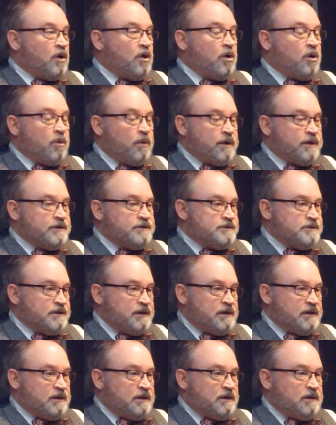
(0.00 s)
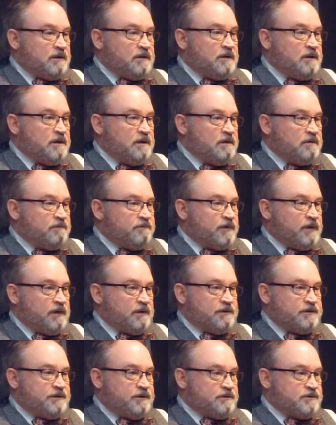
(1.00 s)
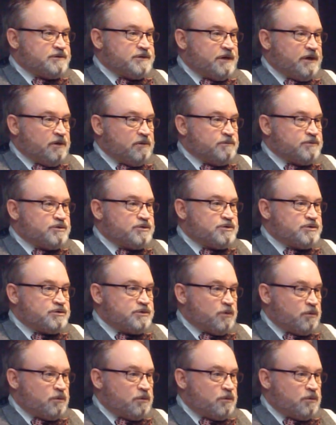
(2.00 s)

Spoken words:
always needing volunteers to help